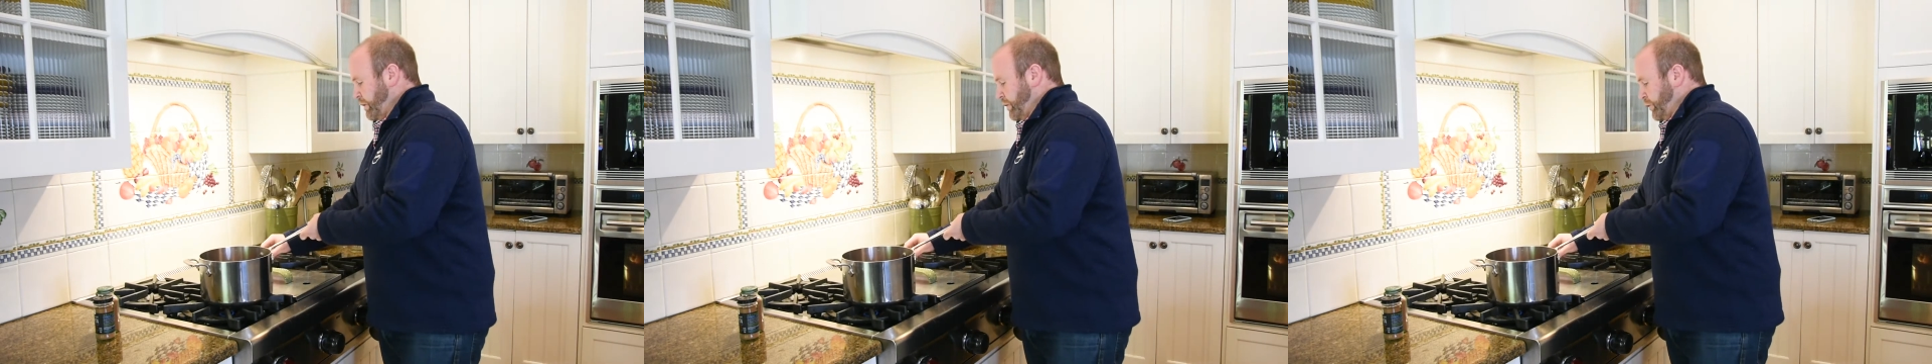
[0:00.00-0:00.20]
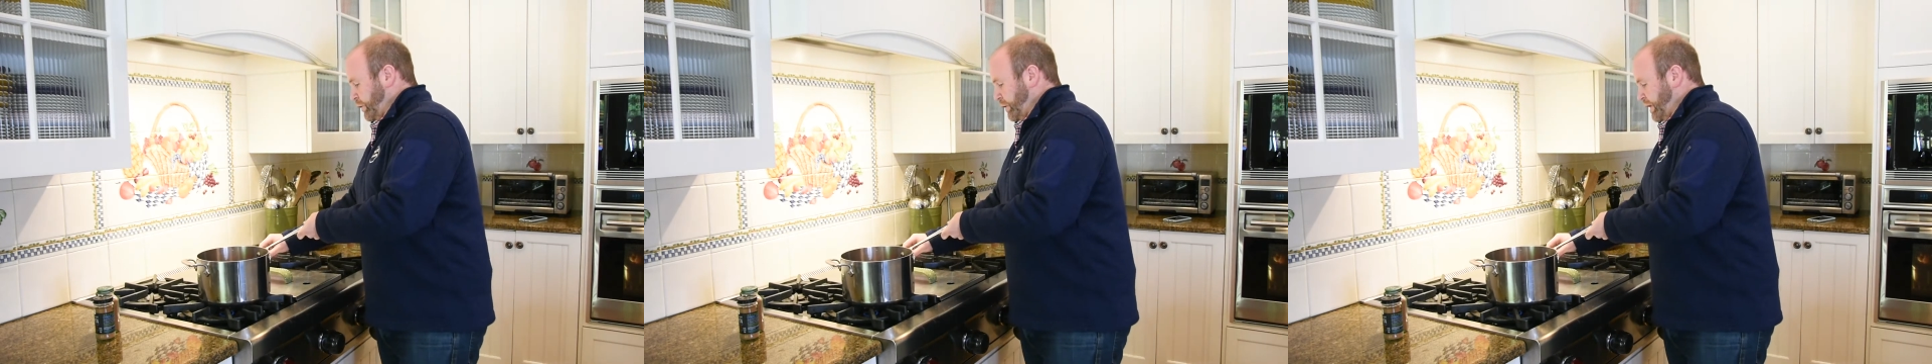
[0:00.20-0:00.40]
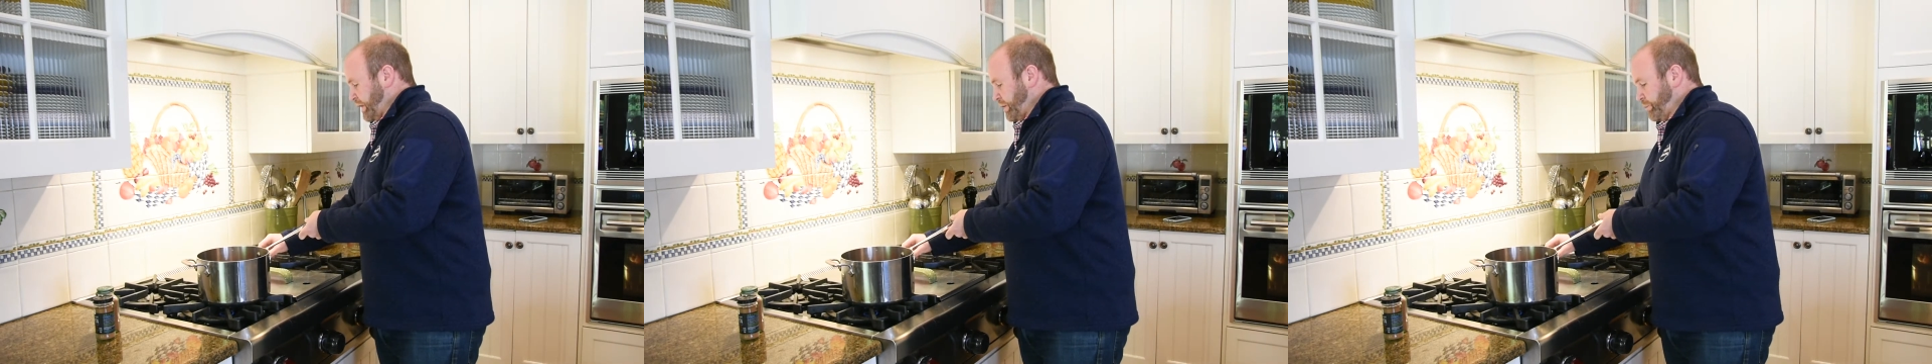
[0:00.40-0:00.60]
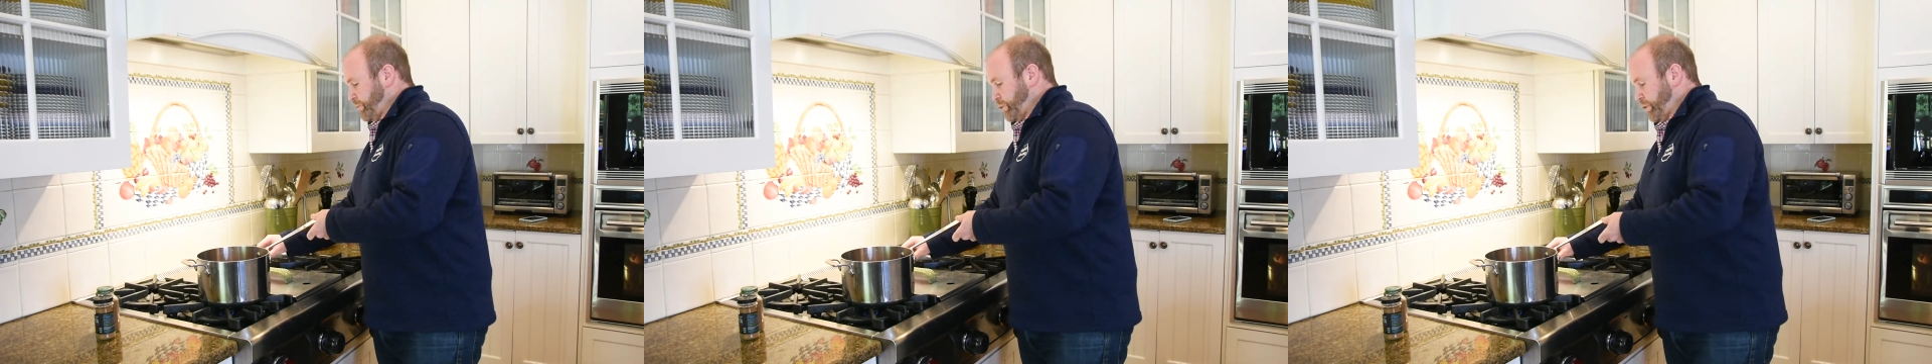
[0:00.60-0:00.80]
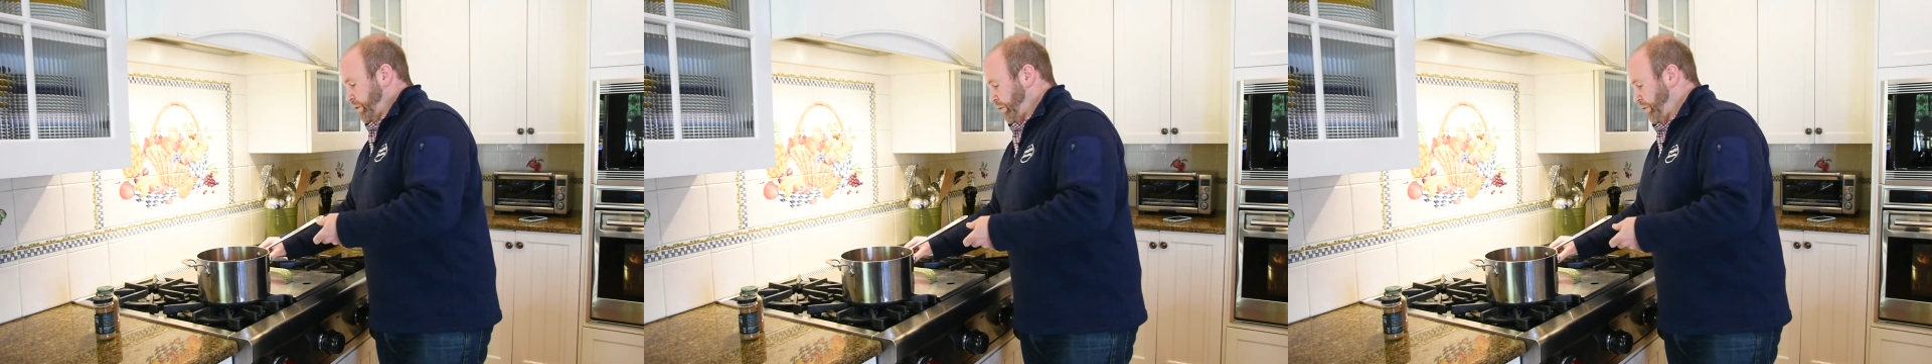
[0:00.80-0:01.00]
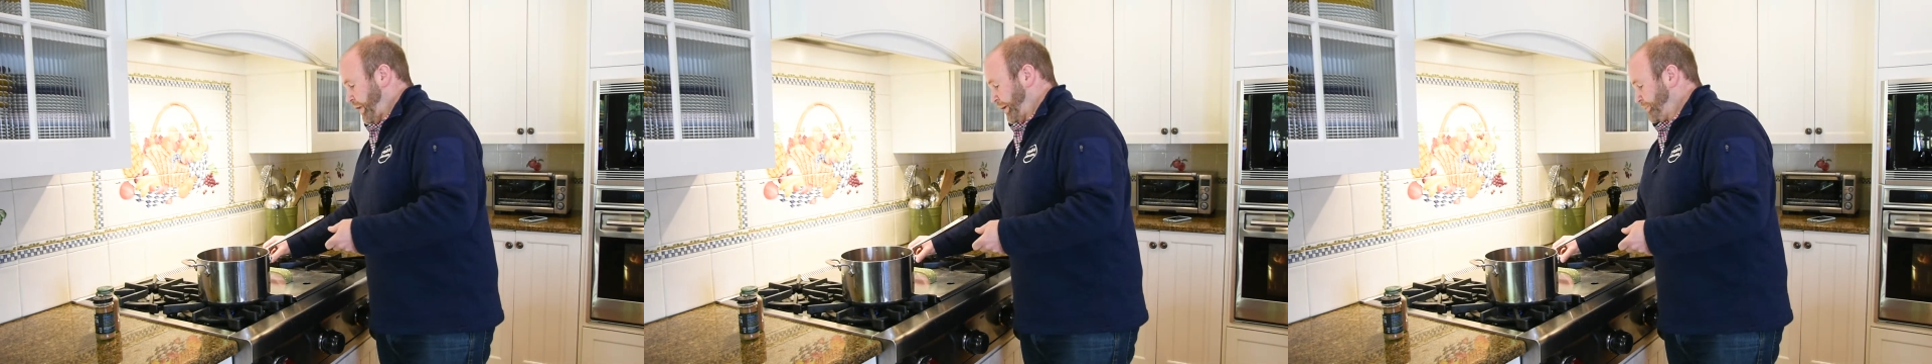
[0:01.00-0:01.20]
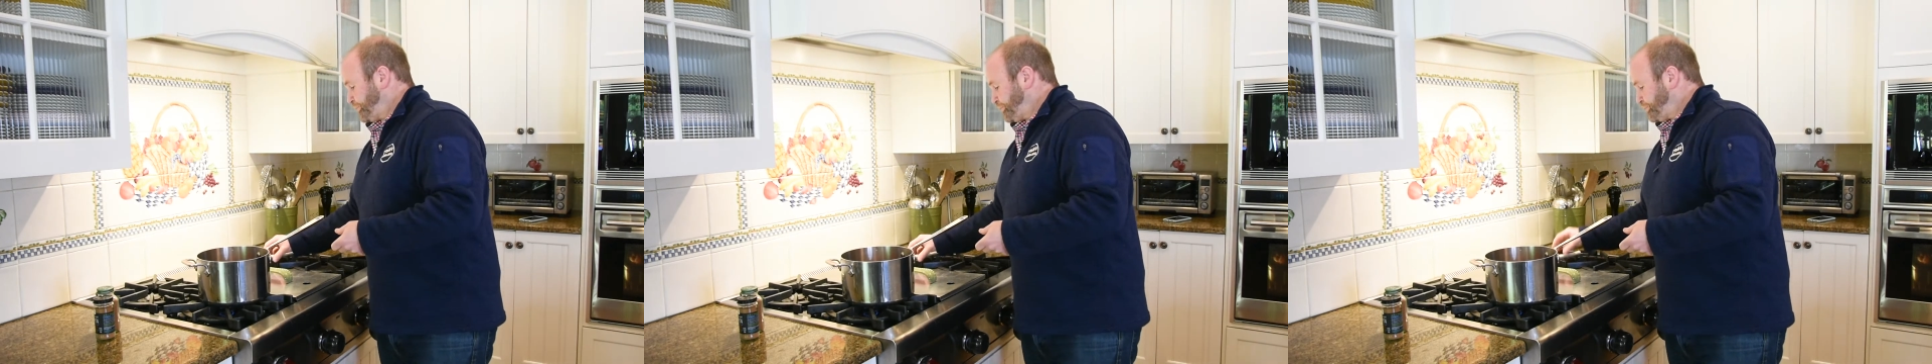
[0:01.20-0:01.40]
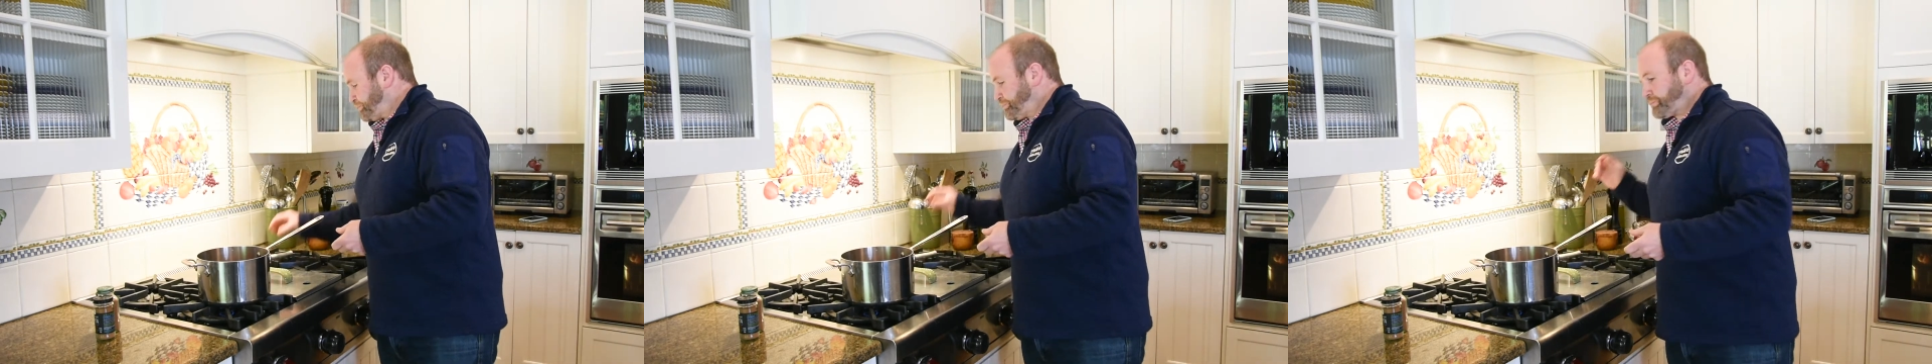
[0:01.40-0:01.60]
going to let them do their thing.
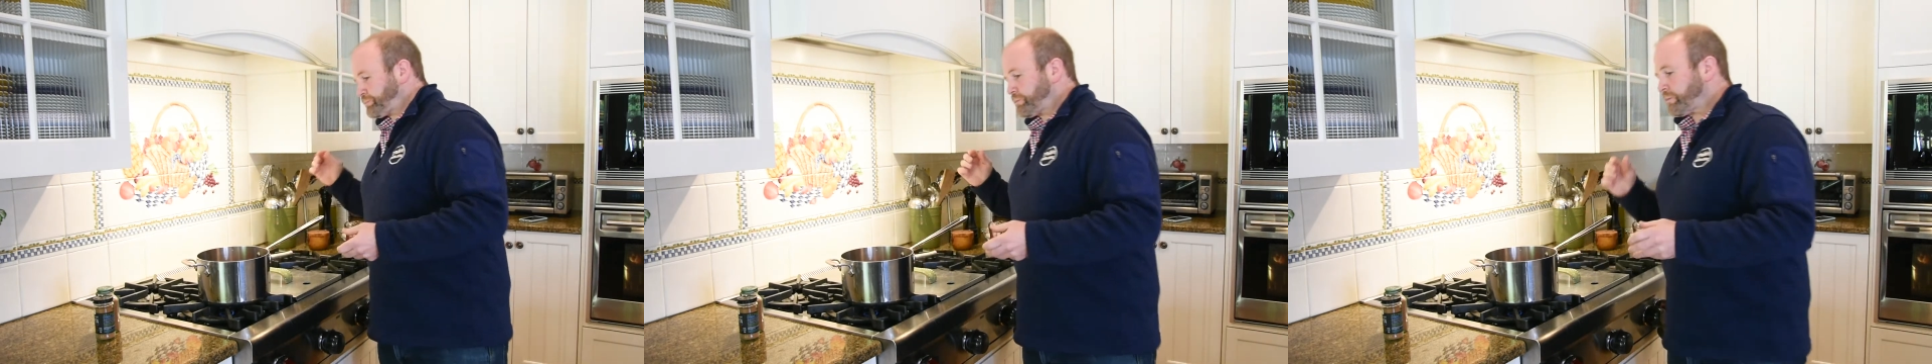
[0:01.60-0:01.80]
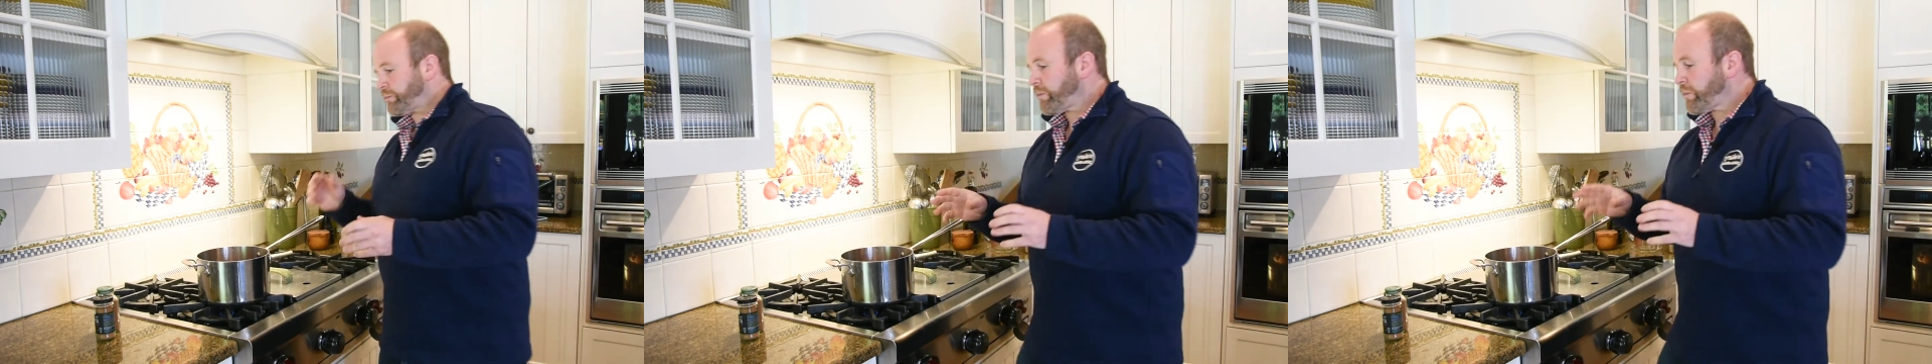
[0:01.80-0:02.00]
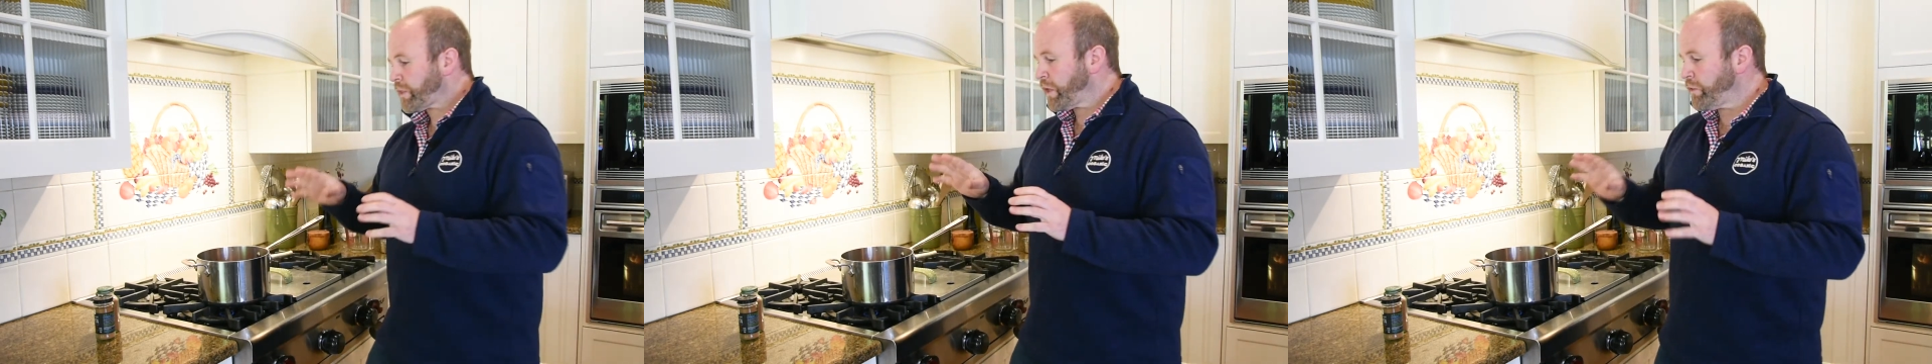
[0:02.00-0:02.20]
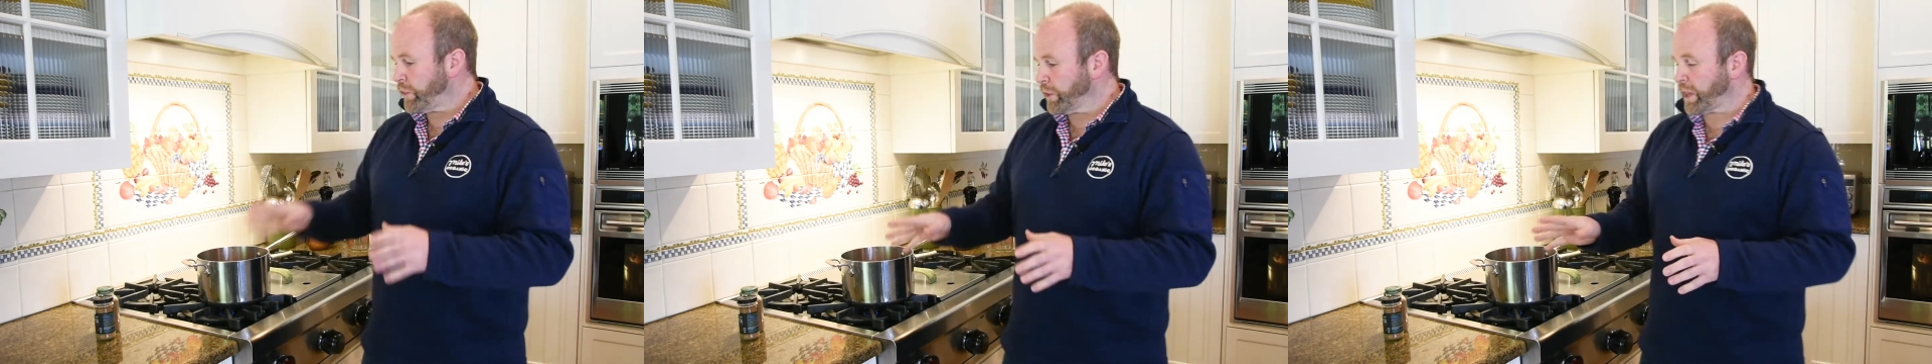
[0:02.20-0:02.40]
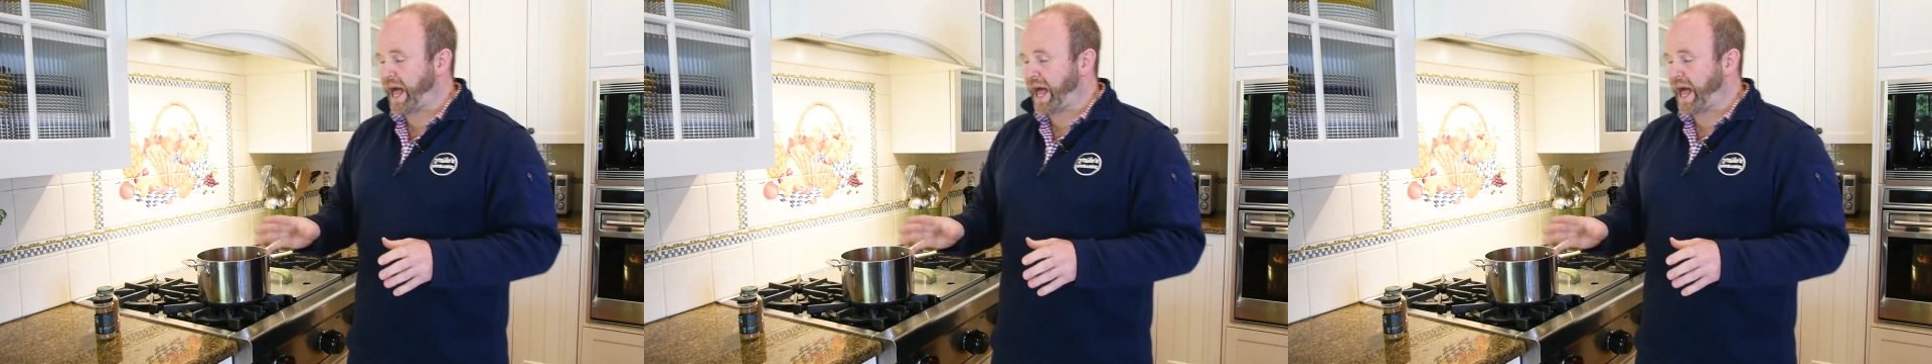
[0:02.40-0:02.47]
The